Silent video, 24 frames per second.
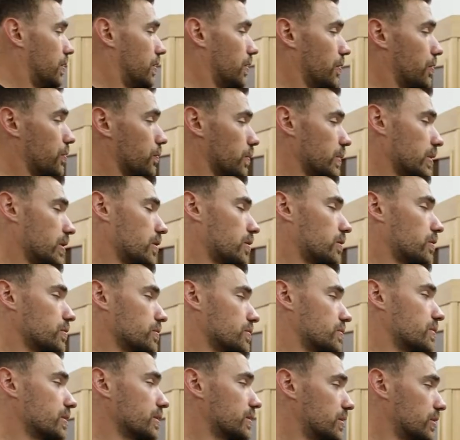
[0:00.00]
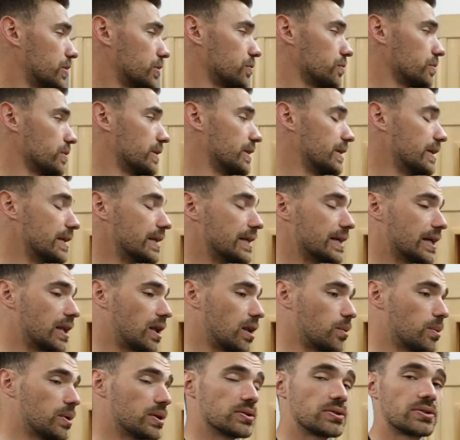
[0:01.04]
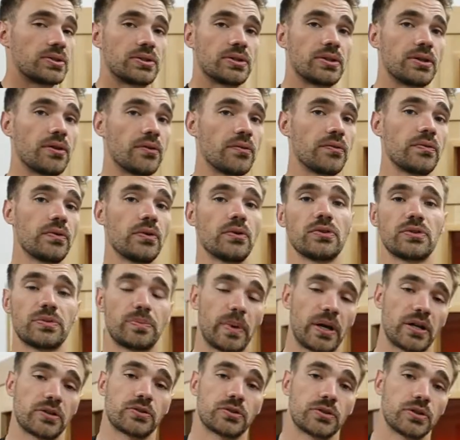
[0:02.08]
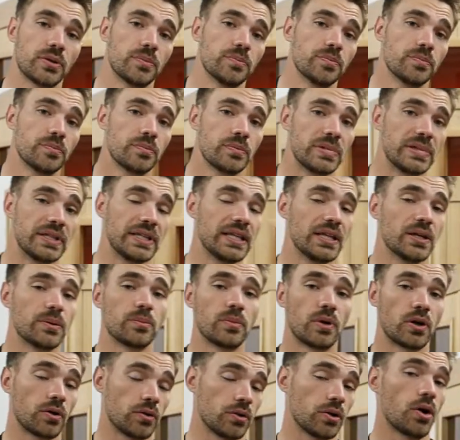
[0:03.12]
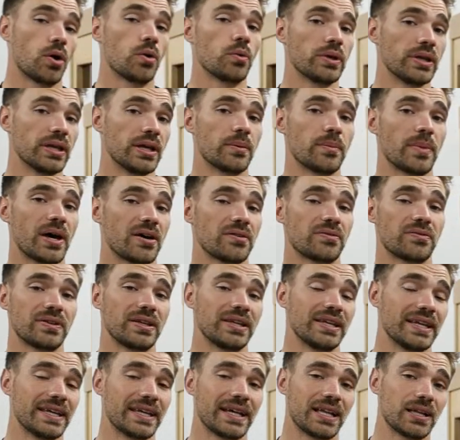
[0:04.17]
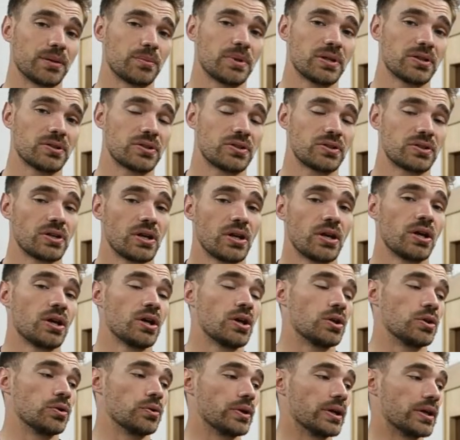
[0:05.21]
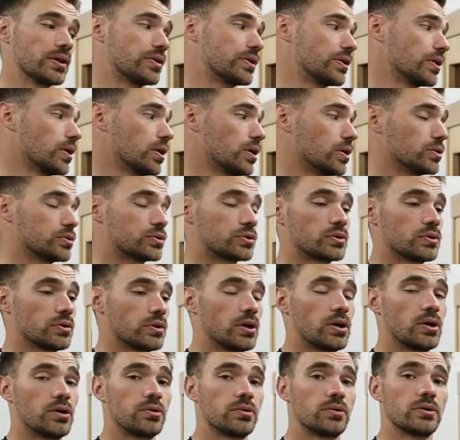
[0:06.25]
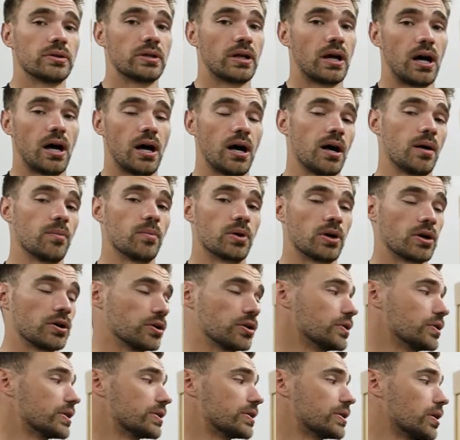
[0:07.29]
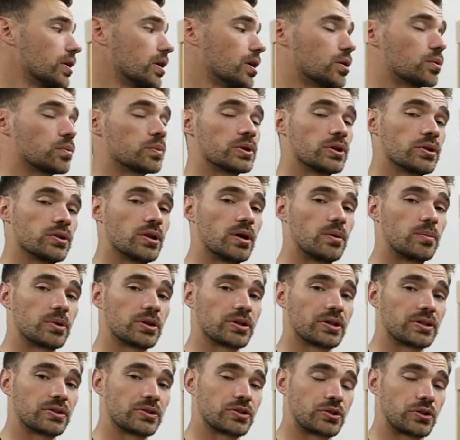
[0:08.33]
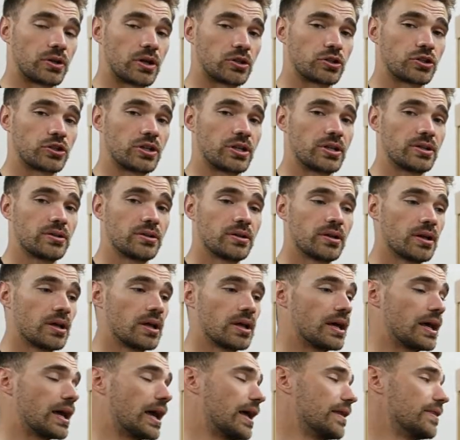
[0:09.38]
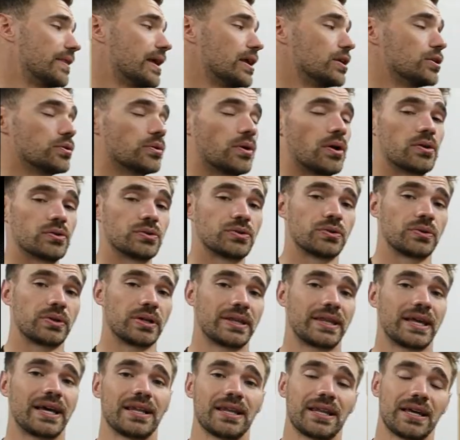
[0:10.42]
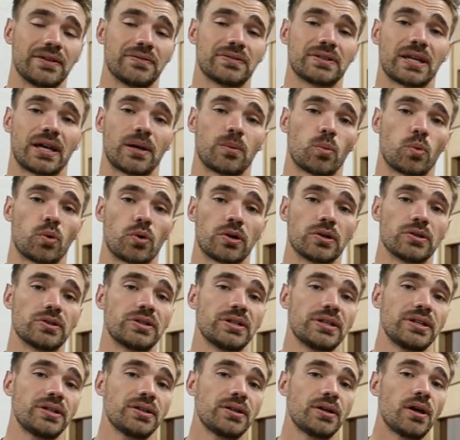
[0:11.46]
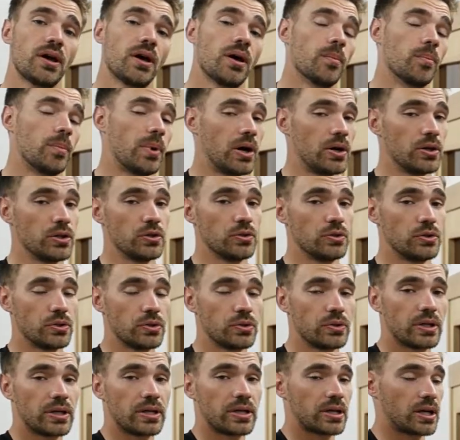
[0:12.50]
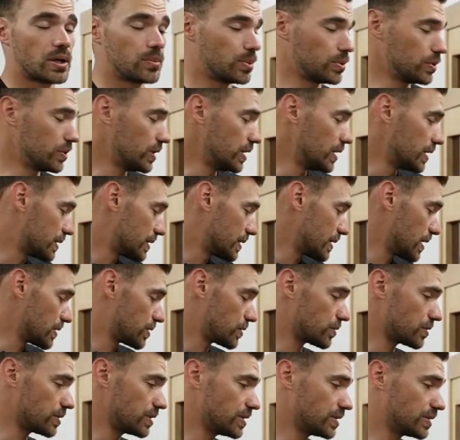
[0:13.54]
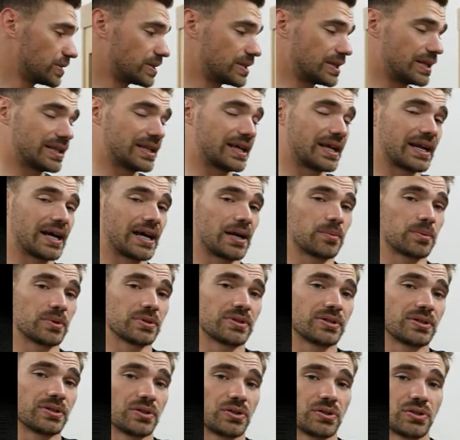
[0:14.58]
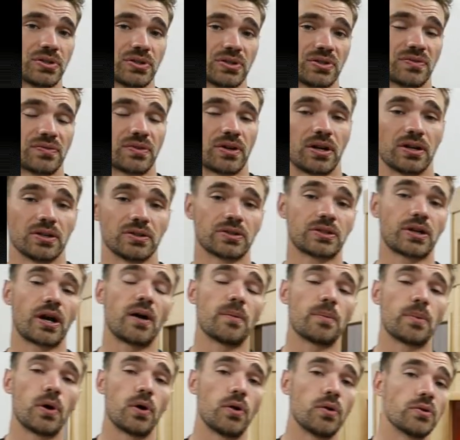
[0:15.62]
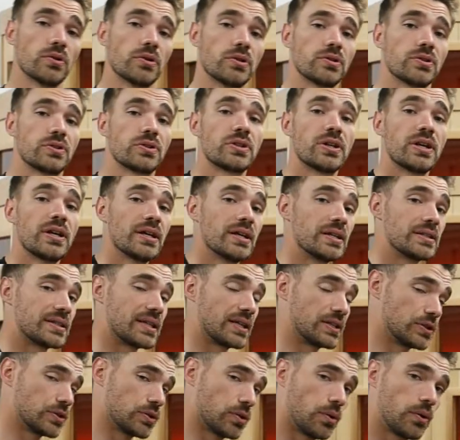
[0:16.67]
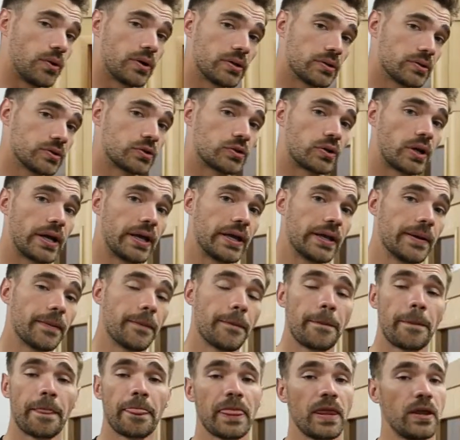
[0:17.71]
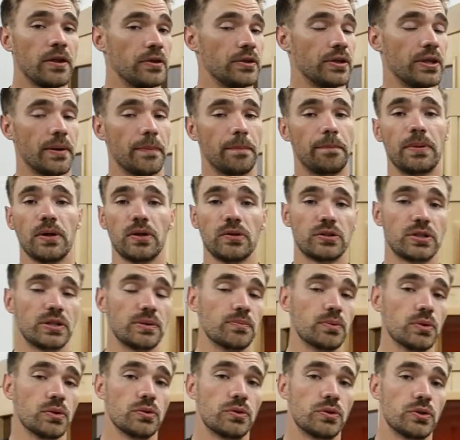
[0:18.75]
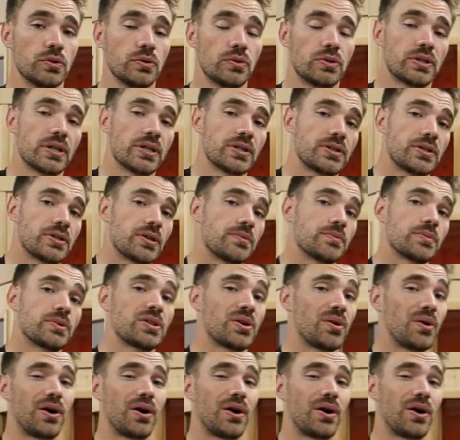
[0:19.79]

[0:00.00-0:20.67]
the 360-degree heating elements, the full spectrum low EMF heating elements, you get the ultra low, or you get the all real lumber construction, and then you also get that lifetime warranty. But you do get a couple neat accessories in that hybrid series as far as cup holders, essential oil tray. You get built-in Bluetooth system, so